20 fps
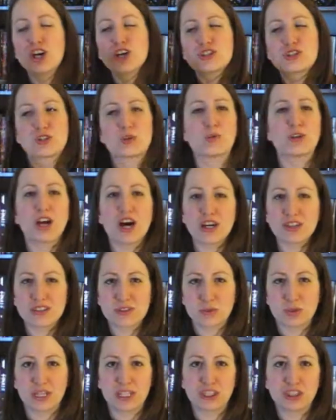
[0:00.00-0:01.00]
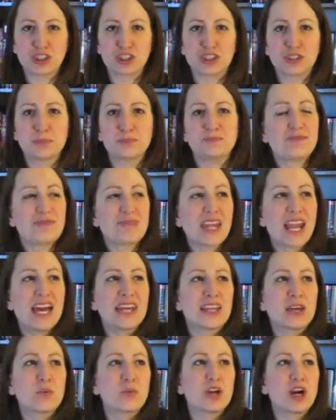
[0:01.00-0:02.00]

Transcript: So we all switched. And then we